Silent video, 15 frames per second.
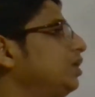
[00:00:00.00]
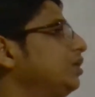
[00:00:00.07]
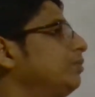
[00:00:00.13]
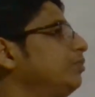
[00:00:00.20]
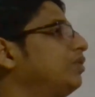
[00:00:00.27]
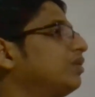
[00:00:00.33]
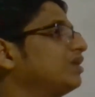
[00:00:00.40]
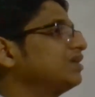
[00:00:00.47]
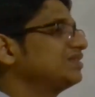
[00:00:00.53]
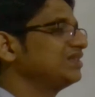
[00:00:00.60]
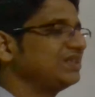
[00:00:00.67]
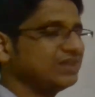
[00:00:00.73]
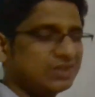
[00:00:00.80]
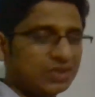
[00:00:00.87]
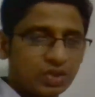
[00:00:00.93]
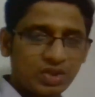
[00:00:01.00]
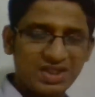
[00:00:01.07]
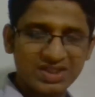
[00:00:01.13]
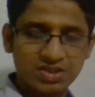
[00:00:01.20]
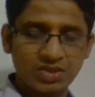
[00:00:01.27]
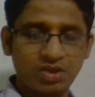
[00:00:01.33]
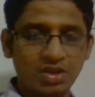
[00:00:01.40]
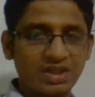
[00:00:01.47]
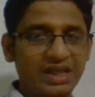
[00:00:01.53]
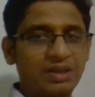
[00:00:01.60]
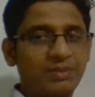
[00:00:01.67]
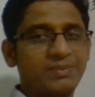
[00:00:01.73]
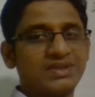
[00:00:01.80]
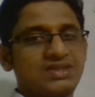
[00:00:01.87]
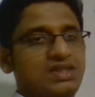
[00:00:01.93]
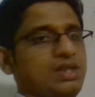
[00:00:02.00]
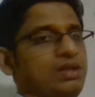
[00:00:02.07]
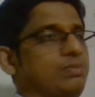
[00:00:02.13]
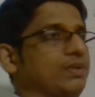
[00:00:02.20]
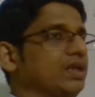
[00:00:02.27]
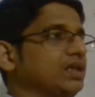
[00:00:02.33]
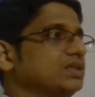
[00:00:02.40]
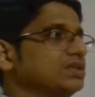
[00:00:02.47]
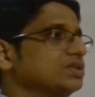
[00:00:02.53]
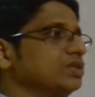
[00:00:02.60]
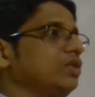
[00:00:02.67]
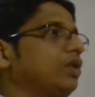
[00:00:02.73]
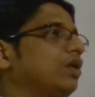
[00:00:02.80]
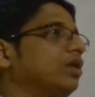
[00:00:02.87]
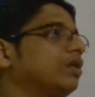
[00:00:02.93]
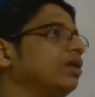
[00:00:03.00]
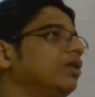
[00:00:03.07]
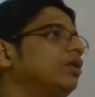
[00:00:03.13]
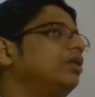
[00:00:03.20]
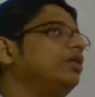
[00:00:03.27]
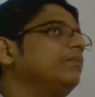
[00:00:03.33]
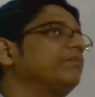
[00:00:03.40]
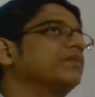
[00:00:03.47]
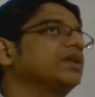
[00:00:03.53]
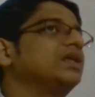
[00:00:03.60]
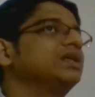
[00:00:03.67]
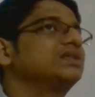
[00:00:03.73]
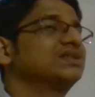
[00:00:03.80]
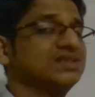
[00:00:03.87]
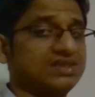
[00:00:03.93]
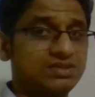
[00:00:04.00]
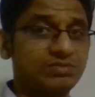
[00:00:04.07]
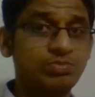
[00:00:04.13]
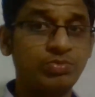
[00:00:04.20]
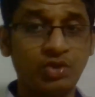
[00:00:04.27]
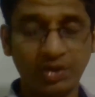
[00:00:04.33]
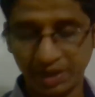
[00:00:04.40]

Borazine no is not that much stable. It's not no. It's more